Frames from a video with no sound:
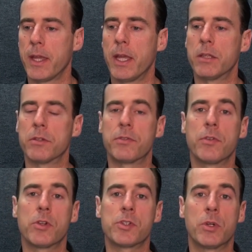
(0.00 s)
and the
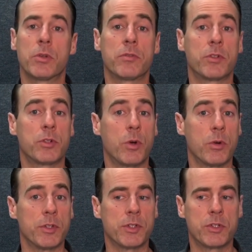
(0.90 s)
first note of
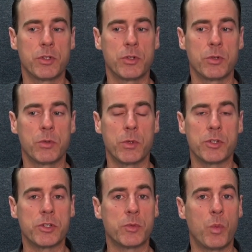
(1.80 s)
chorus 2, which
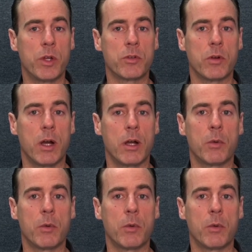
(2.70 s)
is 1 draw,